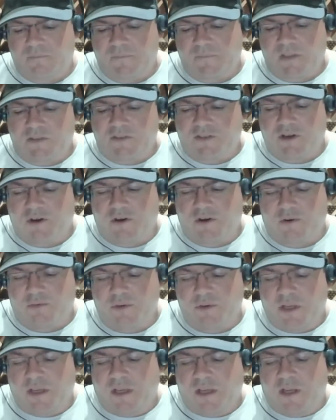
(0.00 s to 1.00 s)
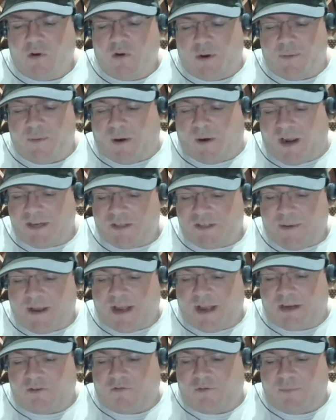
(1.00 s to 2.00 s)
so we buy
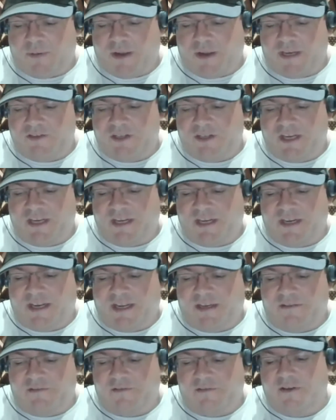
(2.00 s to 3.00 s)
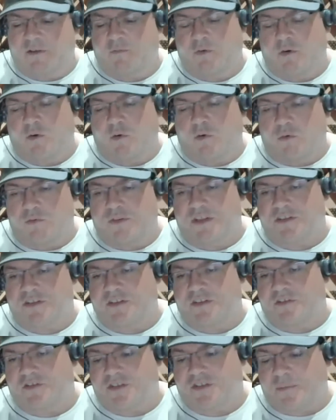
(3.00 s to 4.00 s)
tobacco from AJ, and we'll,
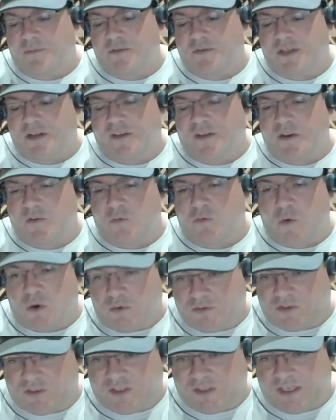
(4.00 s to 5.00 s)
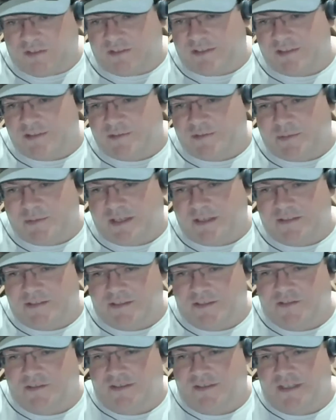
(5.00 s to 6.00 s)
there's some stuff he won't sell us because
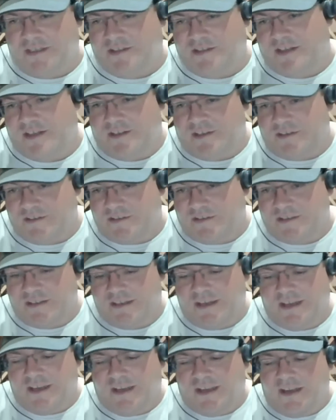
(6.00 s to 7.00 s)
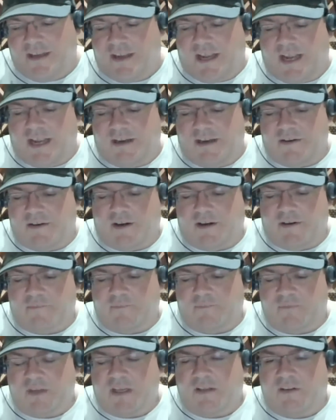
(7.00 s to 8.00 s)
it's it's his, and
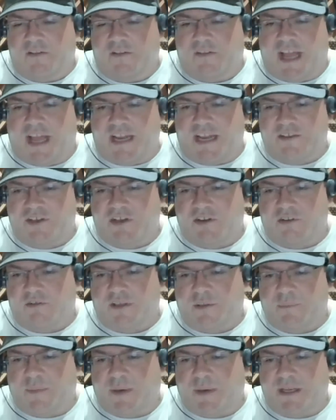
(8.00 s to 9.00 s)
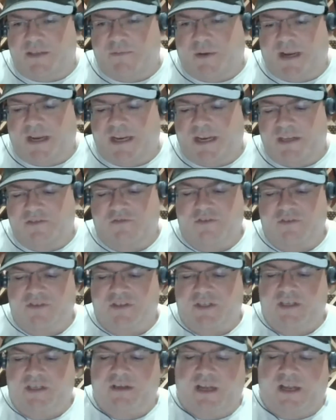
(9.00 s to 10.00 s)
uh, that generally piques my
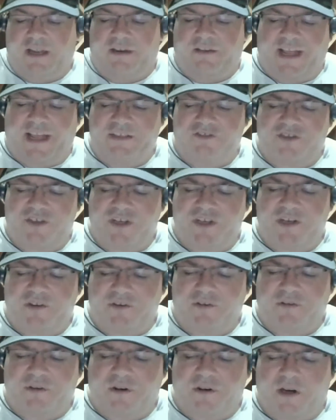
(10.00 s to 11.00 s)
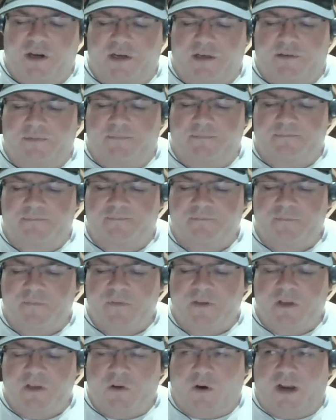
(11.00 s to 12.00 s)
interest. And last year, um,
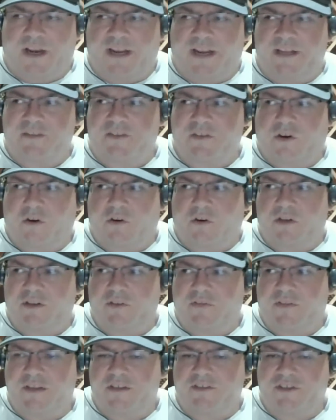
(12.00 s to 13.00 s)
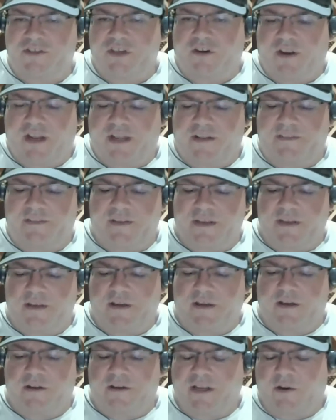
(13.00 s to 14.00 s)
or I guess earlier this year, at the
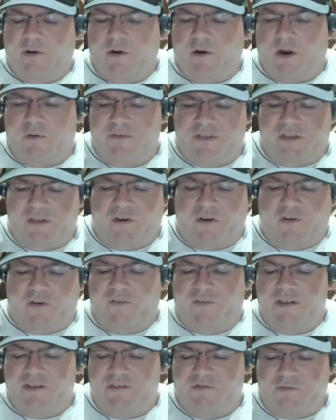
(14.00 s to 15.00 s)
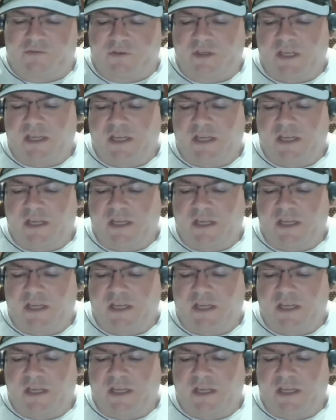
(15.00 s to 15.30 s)
uh, Nicaragua Cigar Festival,